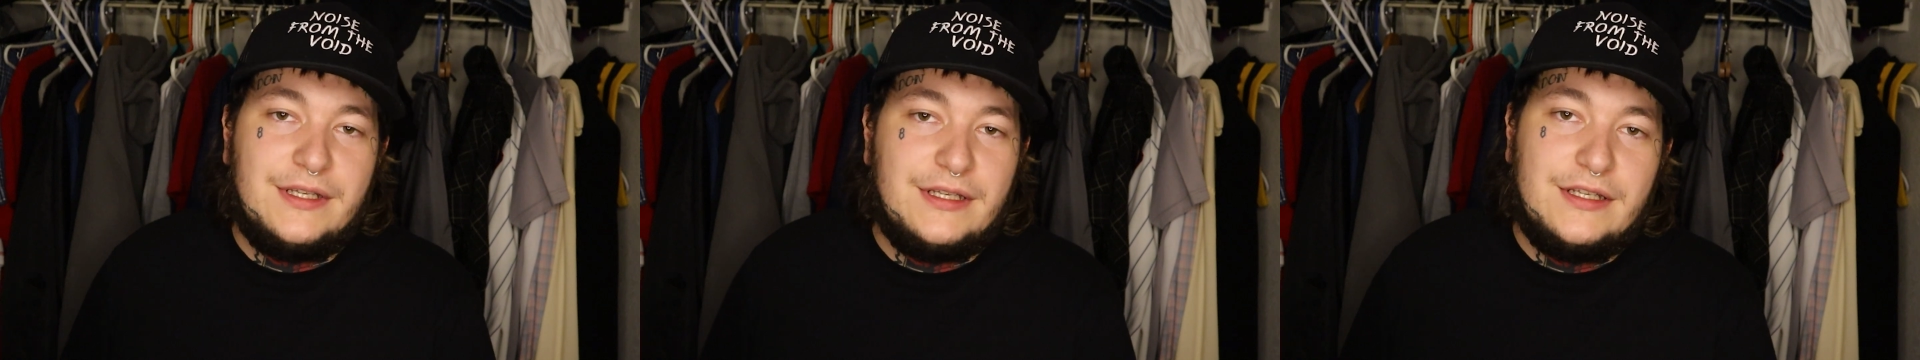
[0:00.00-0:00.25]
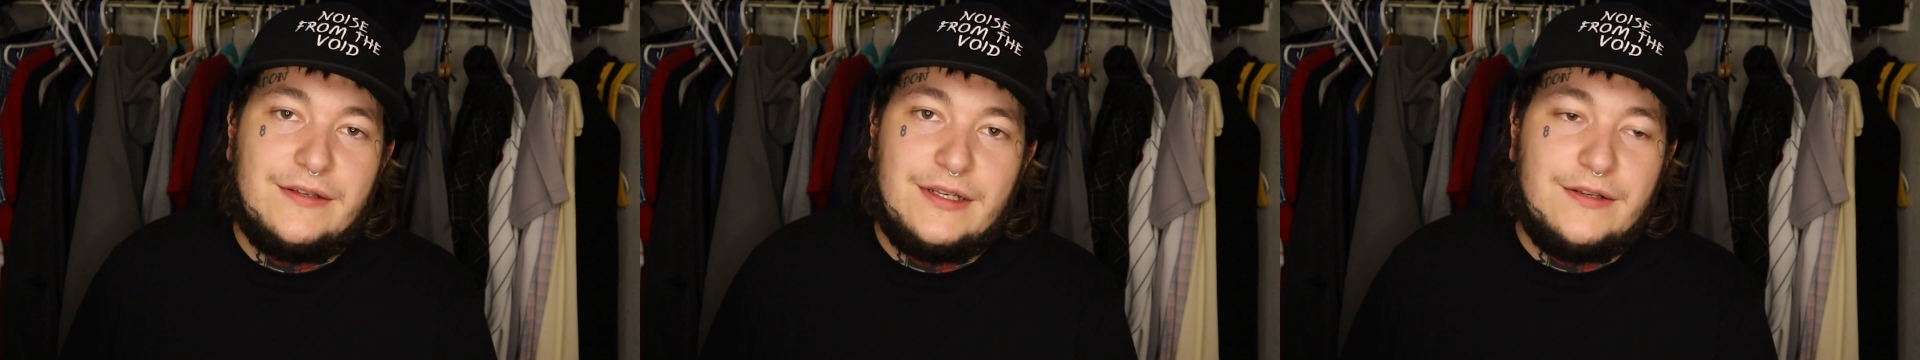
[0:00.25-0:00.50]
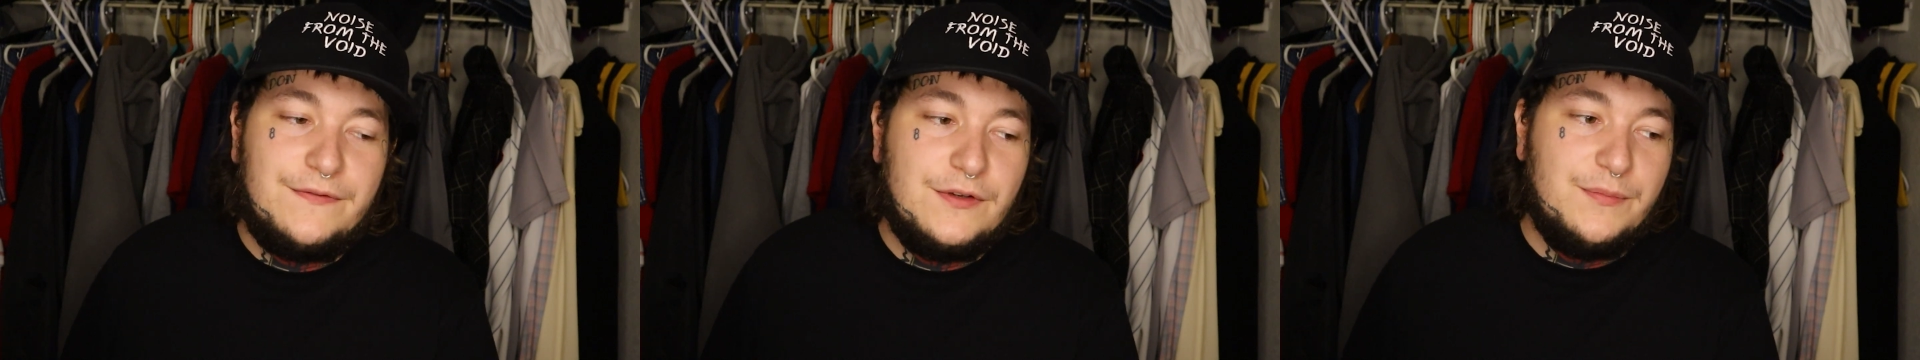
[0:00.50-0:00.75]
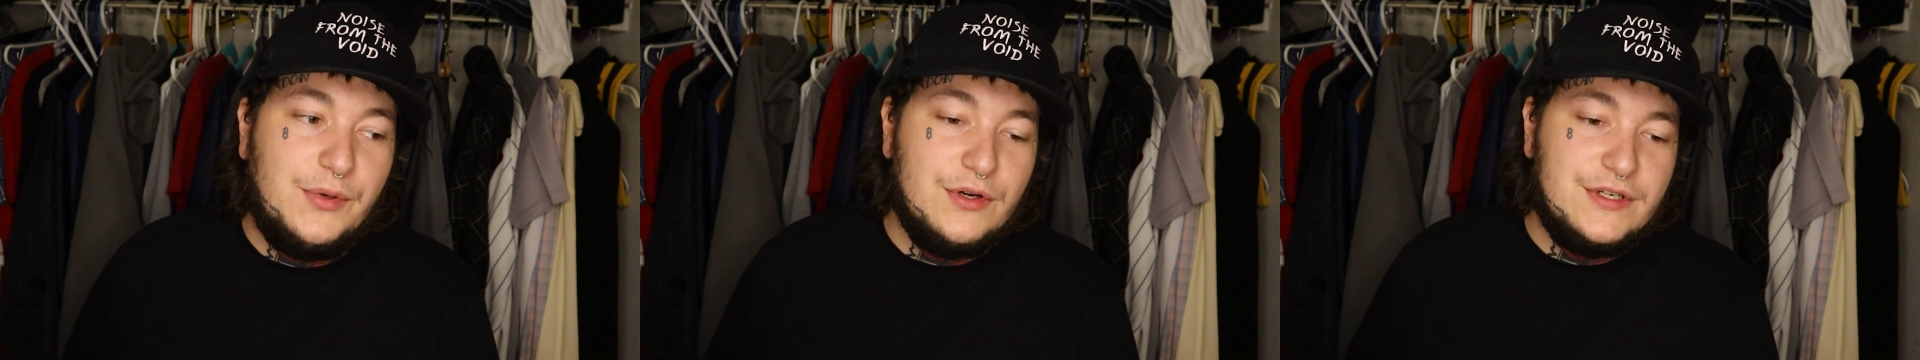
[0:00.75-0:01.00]
if
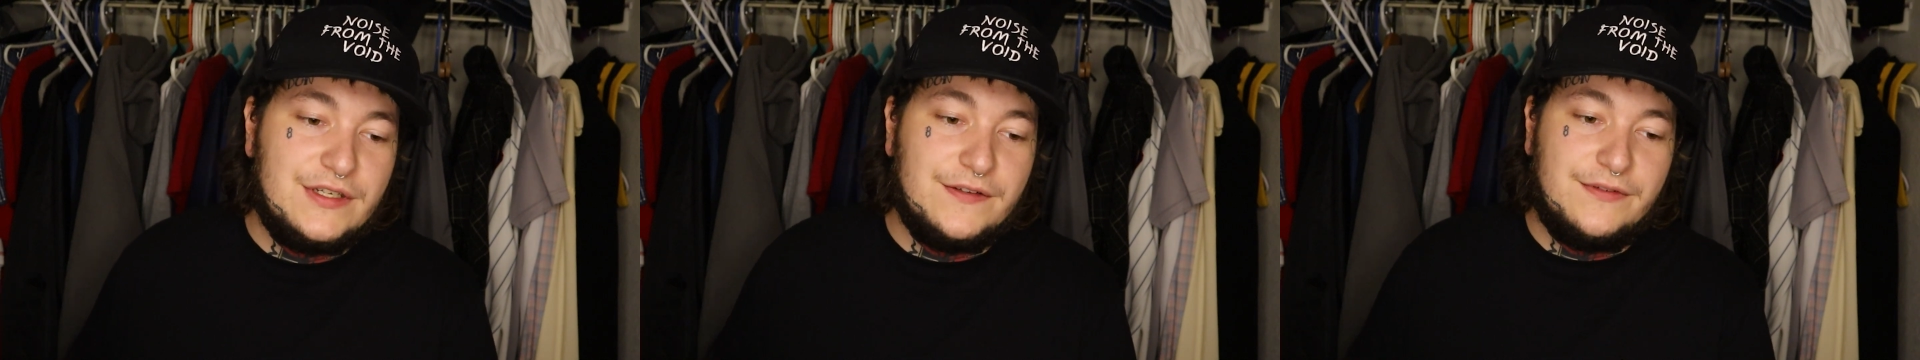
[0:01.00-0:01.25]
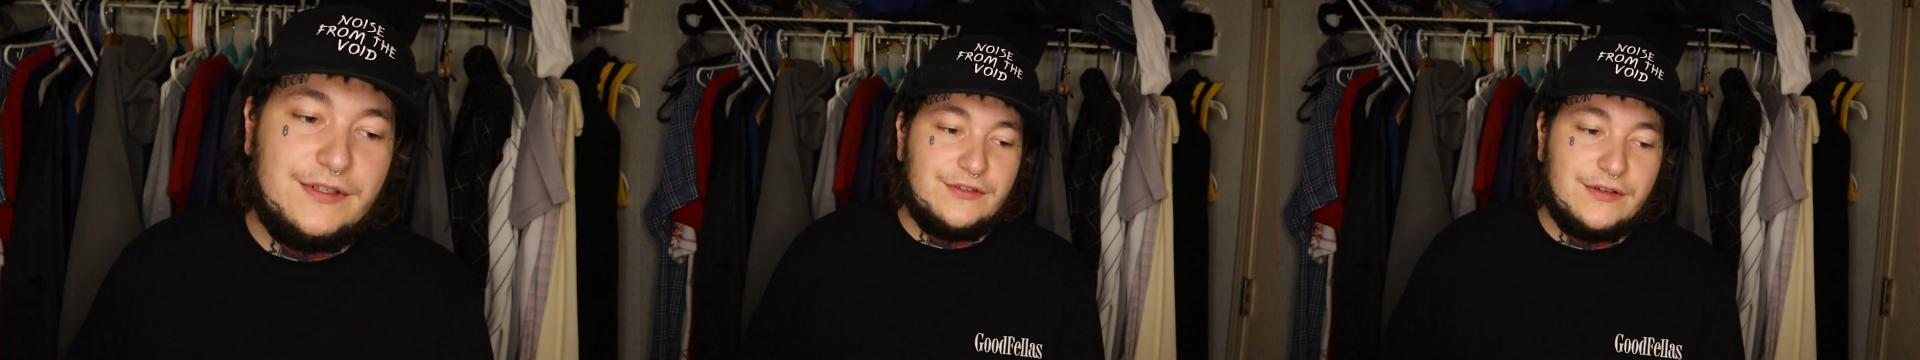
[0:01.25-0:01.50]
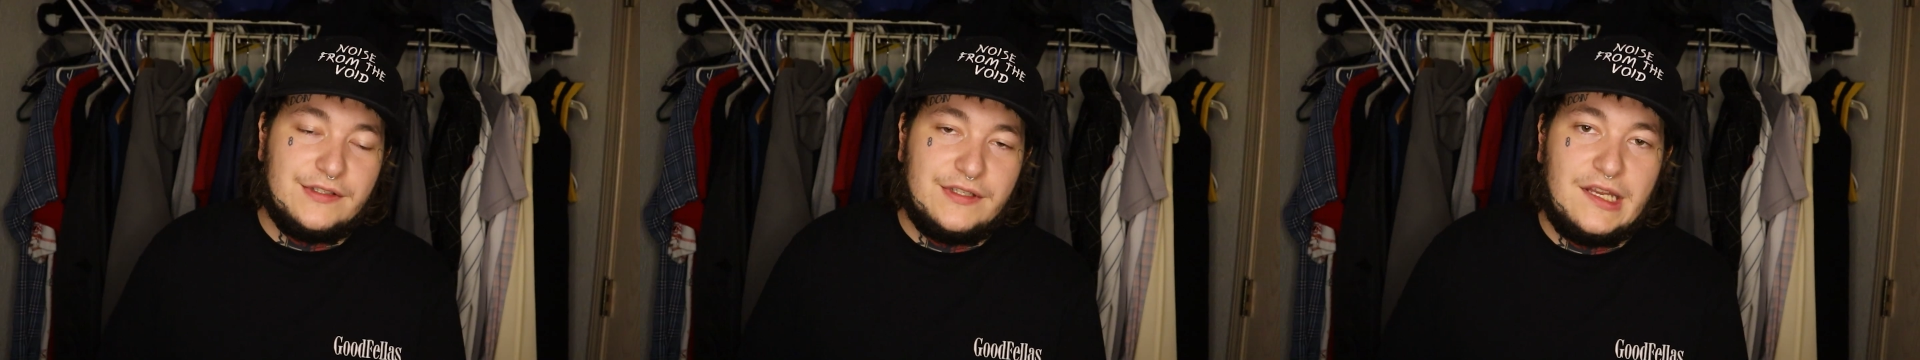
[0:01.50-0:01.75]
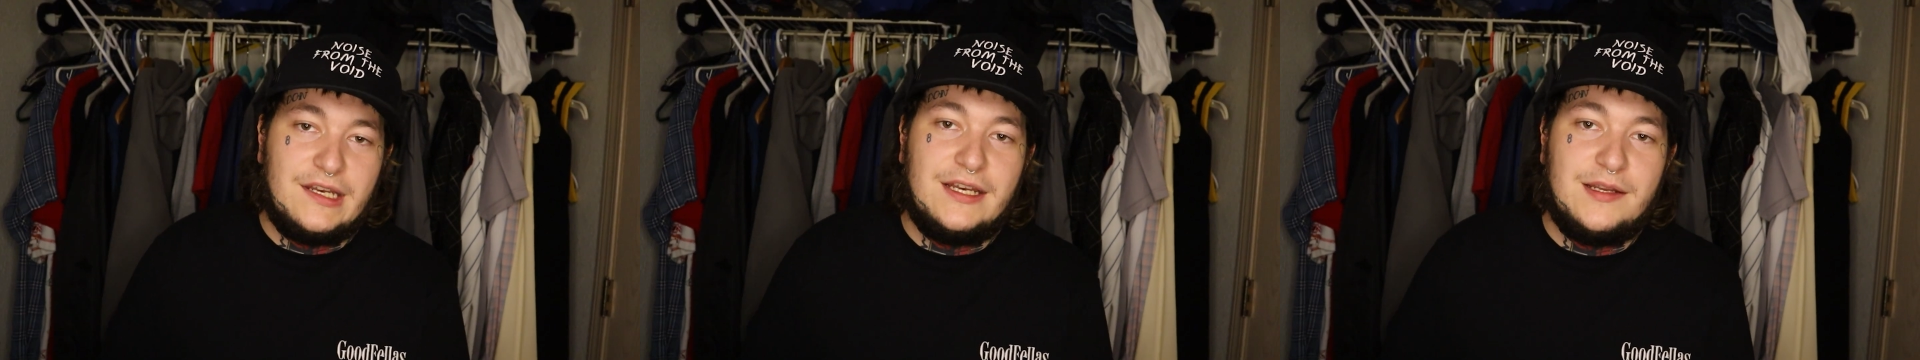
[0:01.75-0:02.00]
you're a person of
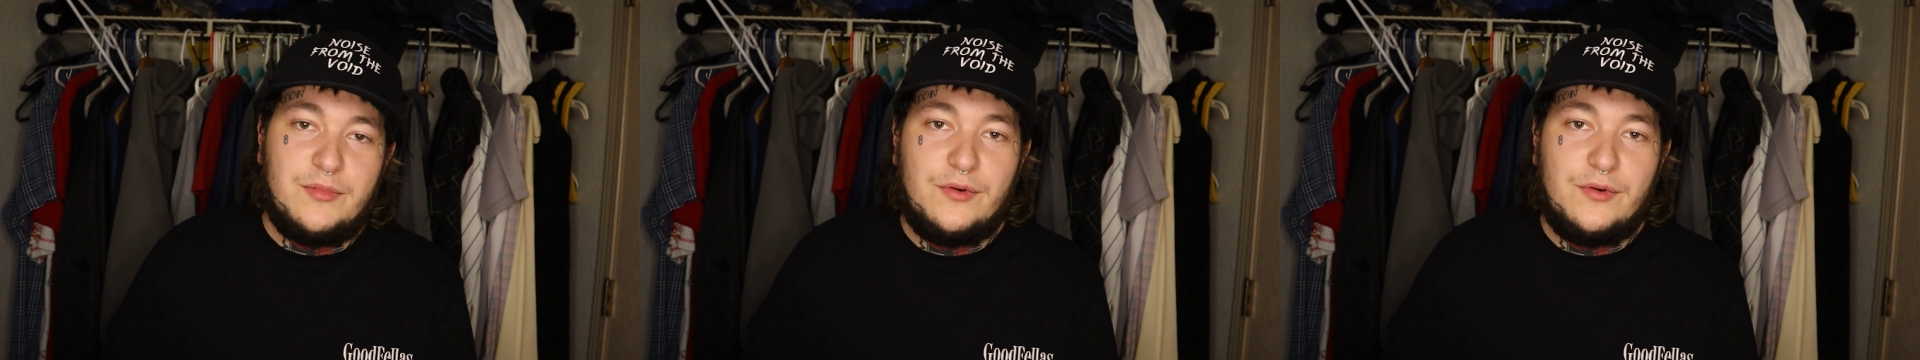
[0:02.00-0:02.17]
interest at any